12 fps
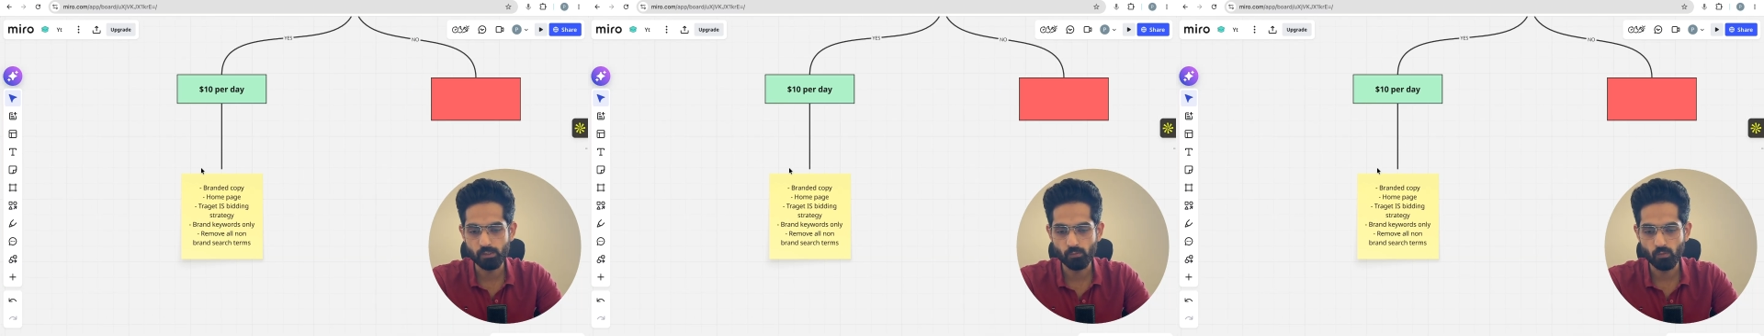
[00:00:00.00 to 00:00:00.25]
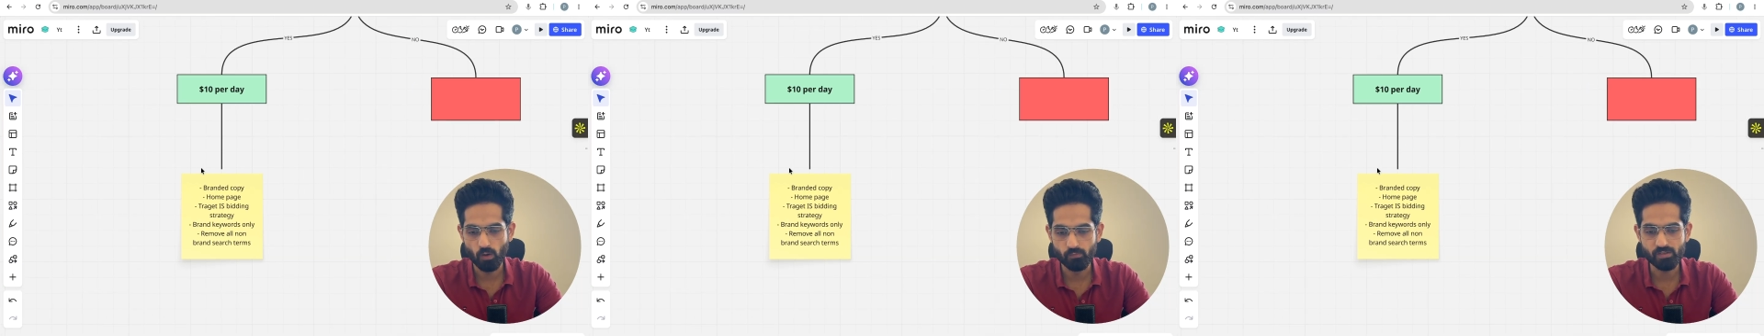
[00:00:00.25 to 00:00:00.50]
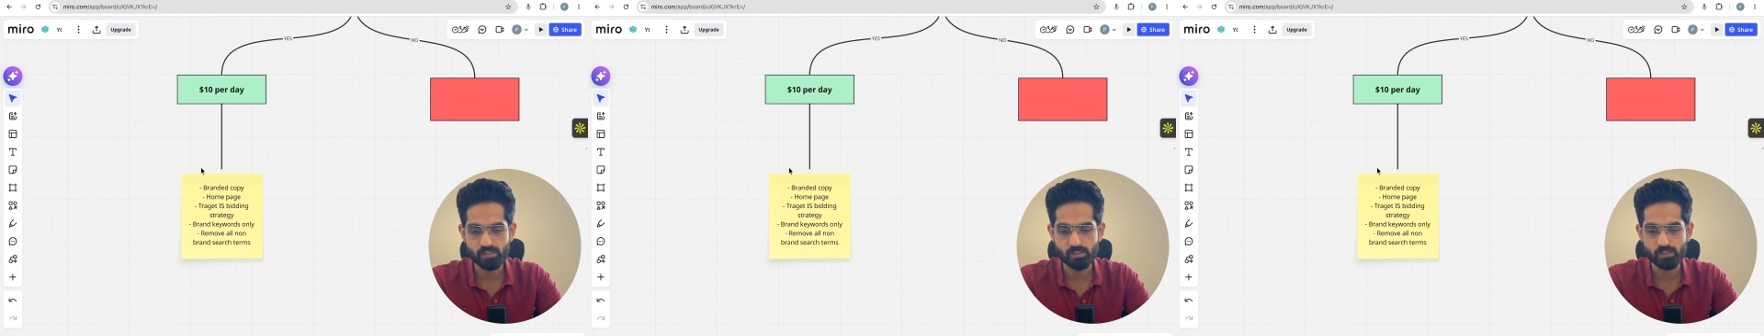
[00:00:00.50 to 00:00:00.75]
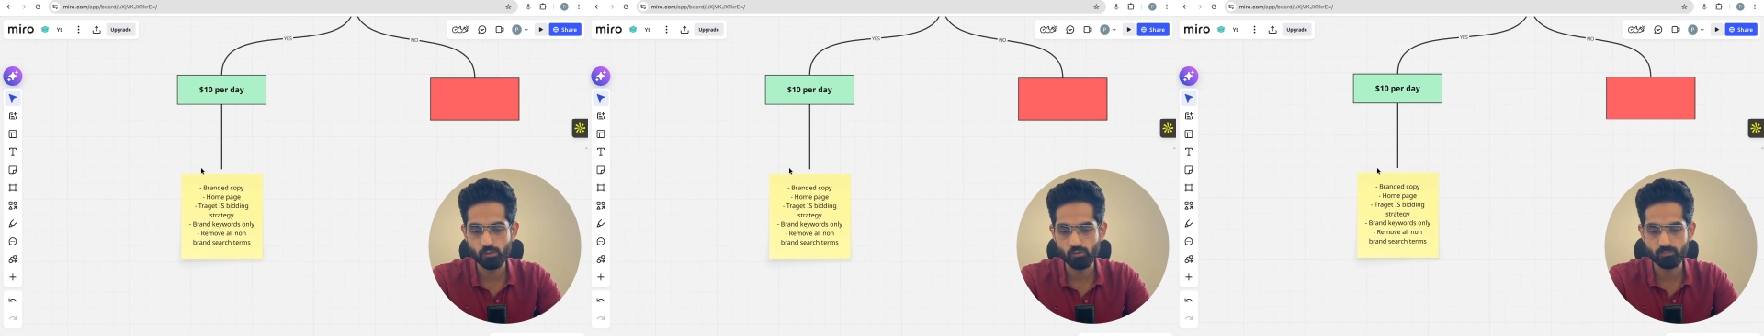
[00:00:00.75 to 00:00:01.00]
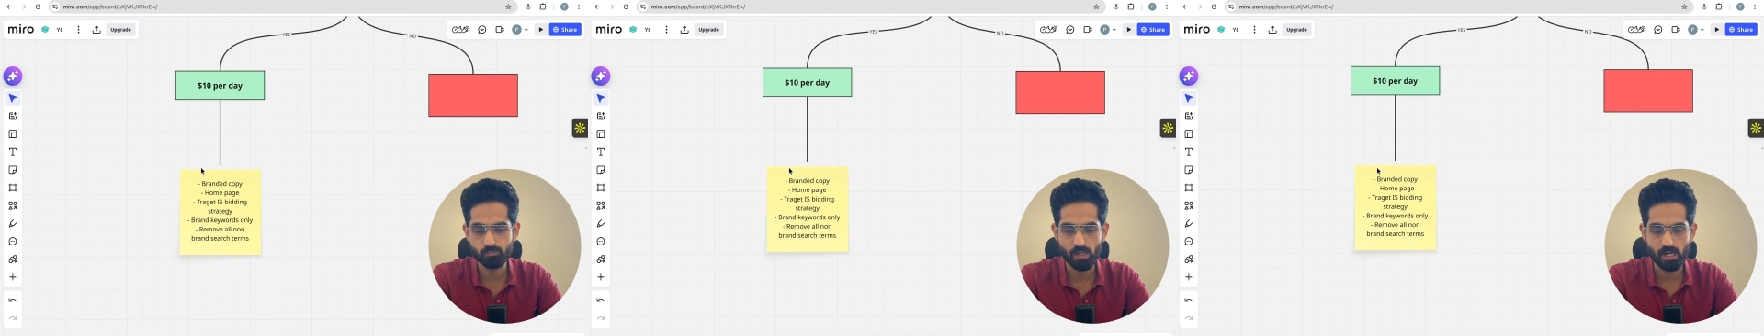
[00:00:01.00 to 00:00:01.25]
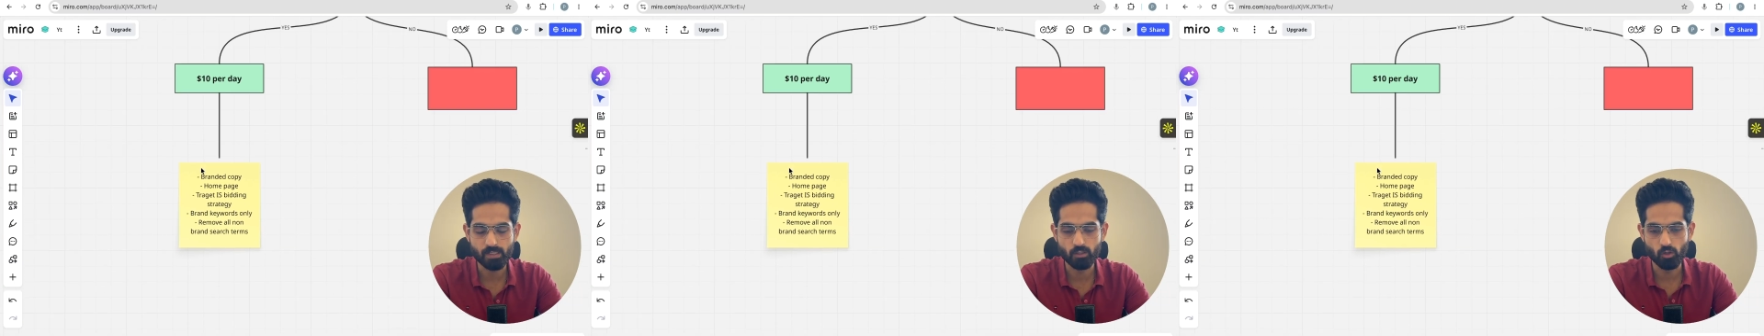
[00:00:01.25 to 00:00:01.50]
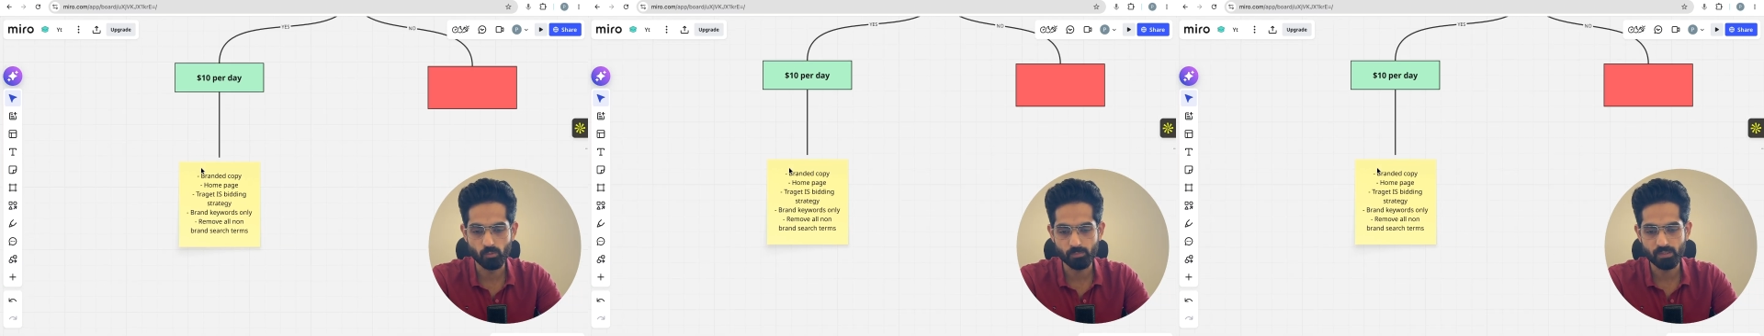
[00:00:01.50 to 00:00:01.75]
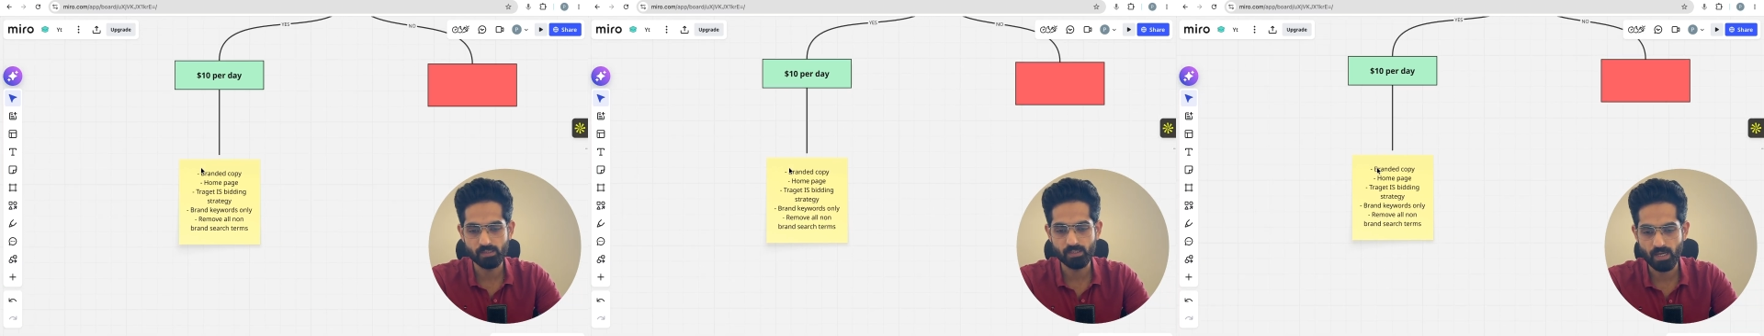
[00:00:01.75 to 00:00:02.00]
You would obviously use branded
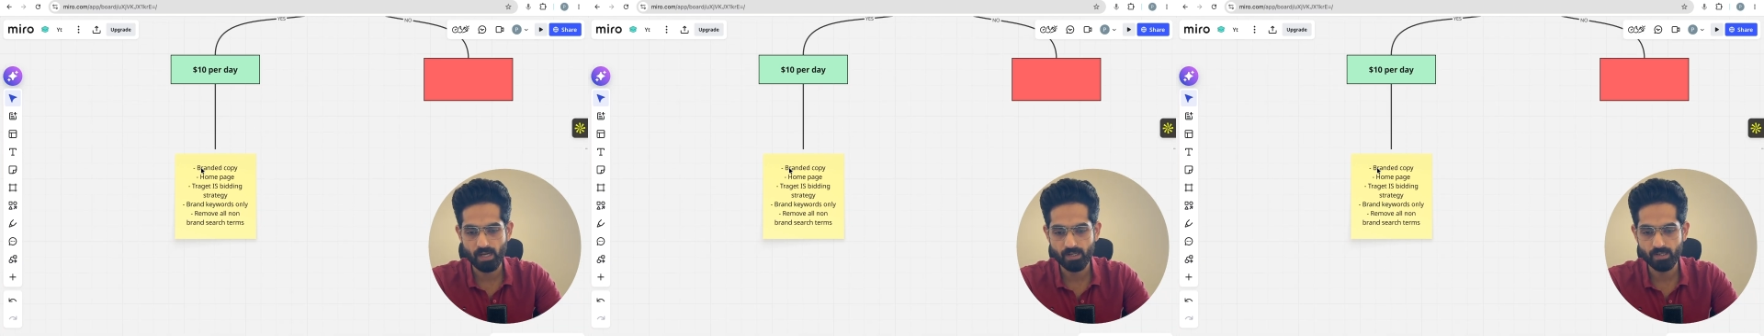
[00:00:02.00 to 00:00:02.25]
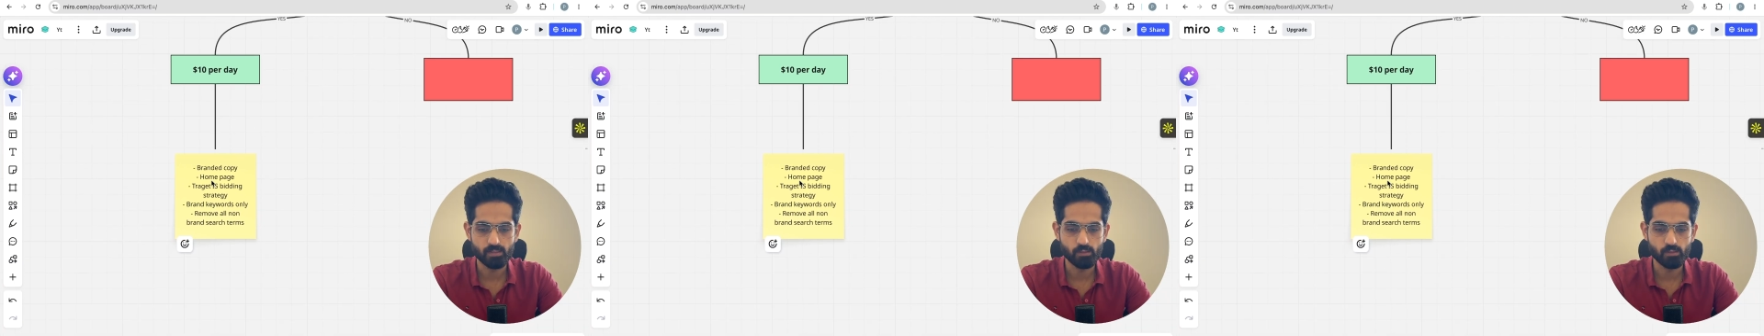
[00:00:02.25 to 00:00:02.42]
copy in the ad.